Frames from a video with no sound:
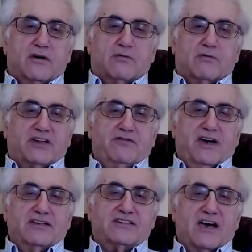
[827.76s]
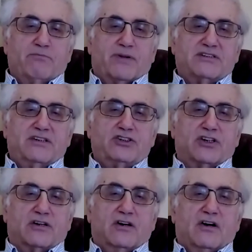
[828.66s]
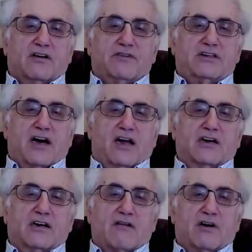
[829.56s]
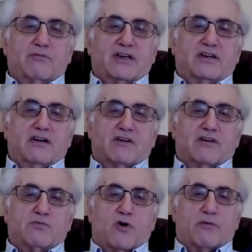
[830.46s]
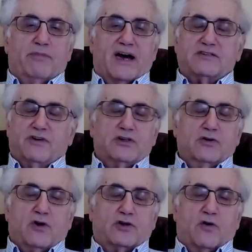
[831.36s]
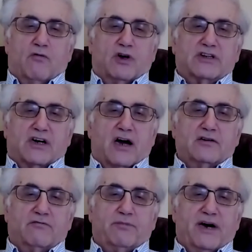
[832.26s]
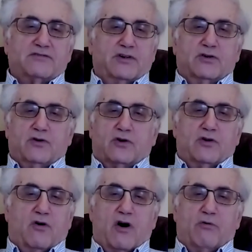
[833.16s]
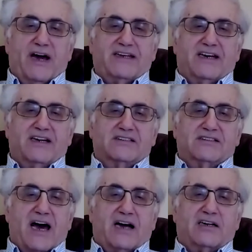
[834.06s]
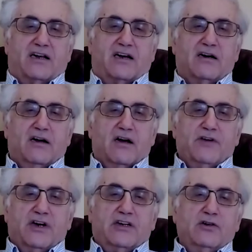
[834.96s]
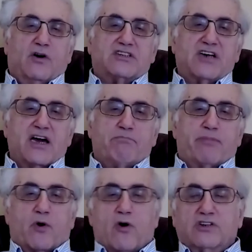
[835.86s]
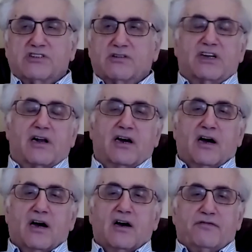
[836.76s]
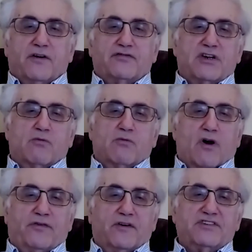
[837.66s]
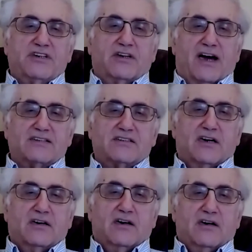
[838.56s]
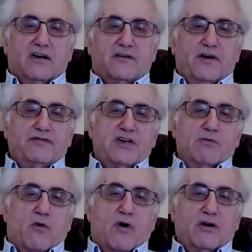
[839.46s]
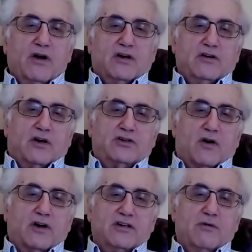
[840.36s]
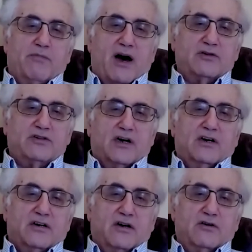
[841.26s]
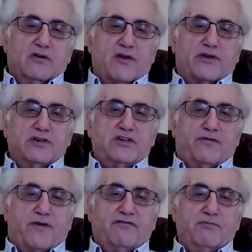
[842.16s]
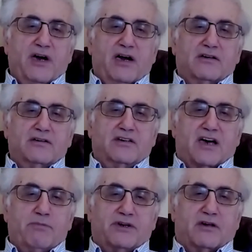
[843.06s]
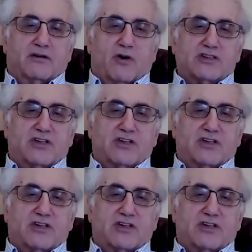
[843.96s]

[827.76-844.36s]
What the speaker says: But we're in the same position. We tell the government, give us more beds. We do not know what kind of beds. We do not know how many exactly. We cannot say approximately 50 more, 50 less. 50 more, you're talking about 35 million in capital cost